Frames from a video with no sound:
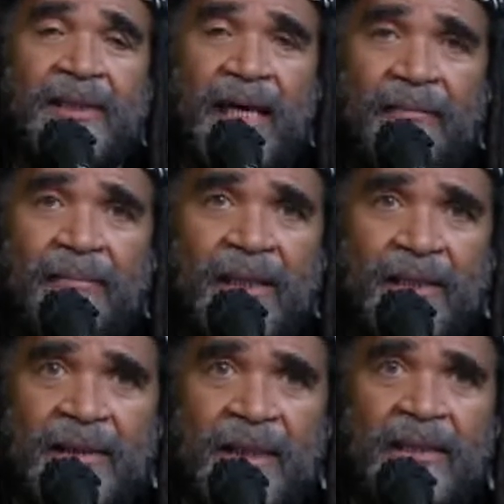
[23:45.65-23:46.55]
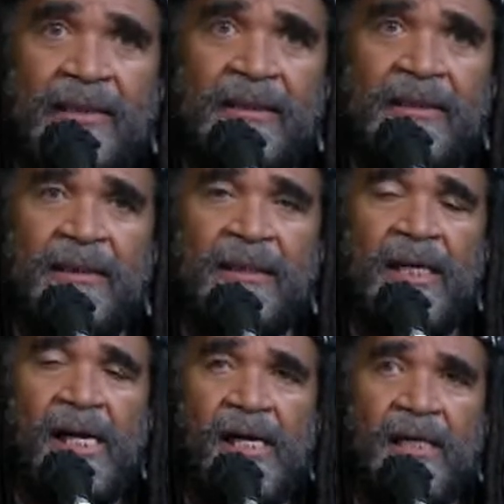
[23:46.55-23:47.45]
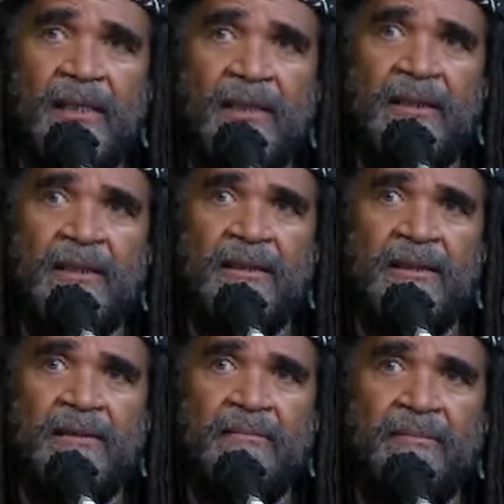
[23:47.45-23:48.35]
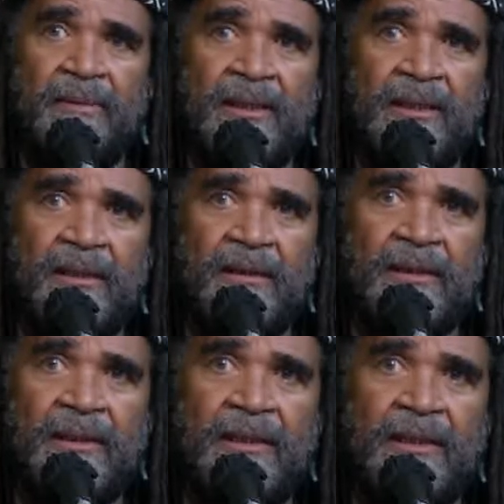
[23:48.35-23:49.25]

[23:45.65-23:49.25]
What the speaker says: That meditation is, to me,